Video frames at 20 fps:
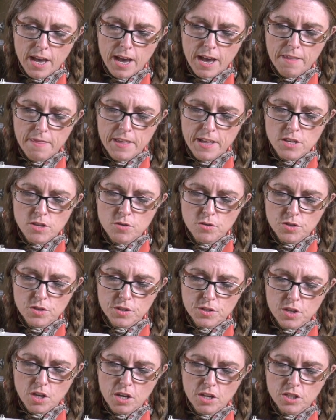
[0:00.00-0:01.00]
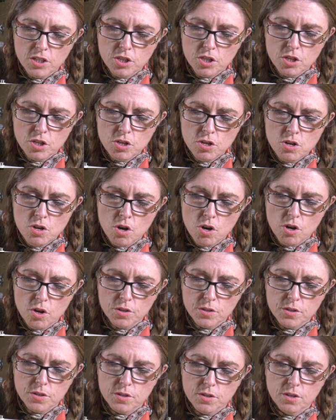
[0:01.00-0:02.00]
And then you're just going to
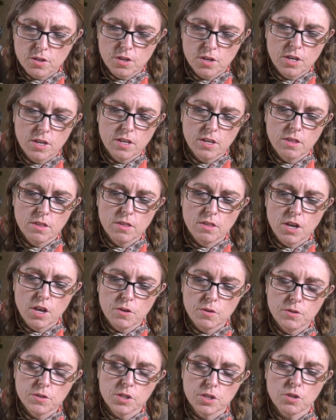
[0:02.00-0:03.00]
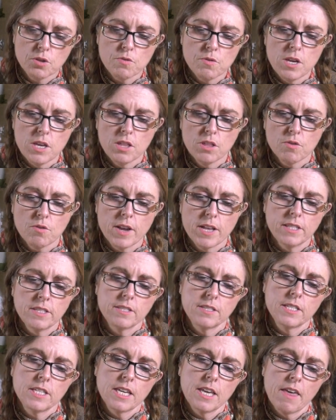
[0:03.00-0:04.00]
knot those 3
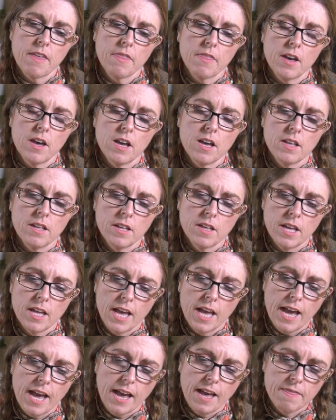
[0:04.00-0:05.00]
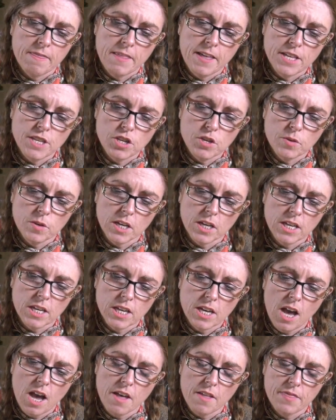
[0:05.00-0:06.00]
threads together, and then you can
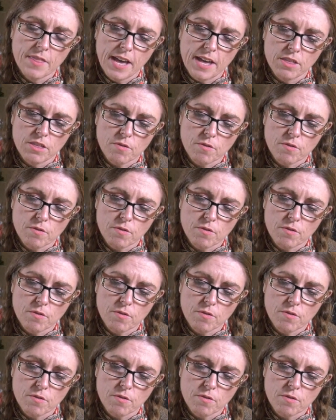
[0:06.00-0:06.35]
cut that